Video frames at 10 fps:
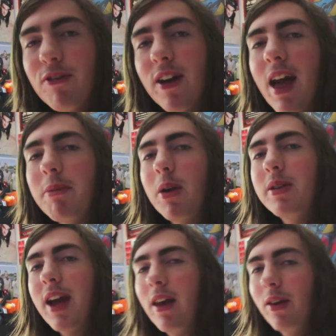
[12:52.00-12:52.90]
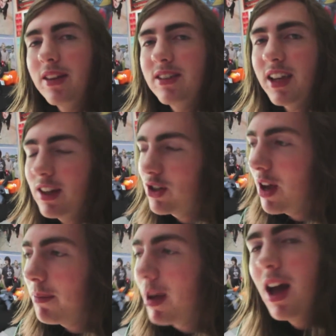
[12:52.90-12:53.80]
If I am going down on this sinking
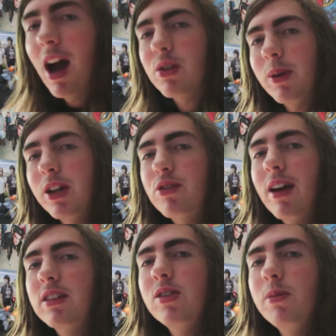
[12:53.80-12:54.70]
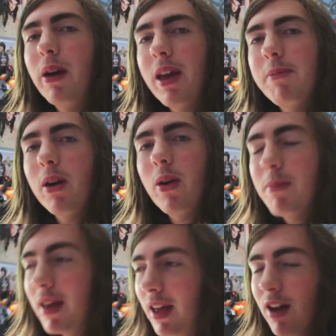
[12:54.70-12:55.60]
ship, I just want to drag Snoop Puggy Pug with
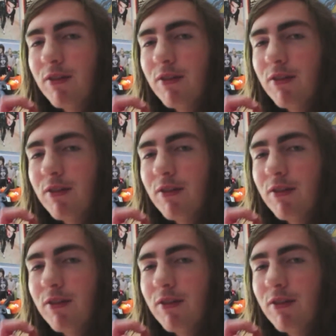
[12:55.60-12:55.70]
me.